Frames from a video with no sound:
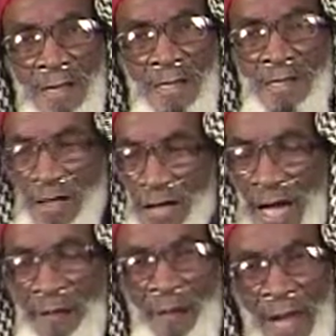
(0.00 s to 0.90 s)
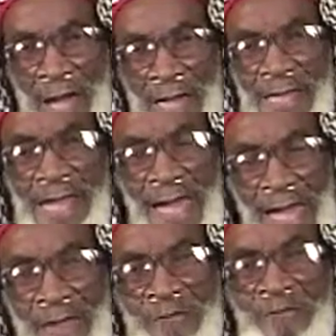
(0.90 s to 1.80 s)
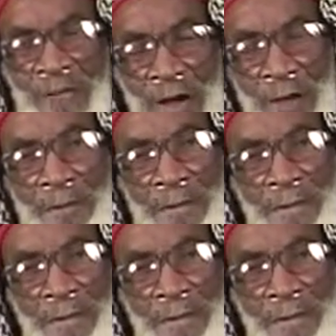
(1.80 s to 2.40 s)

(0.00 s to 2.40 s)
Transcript: Look at where it came from.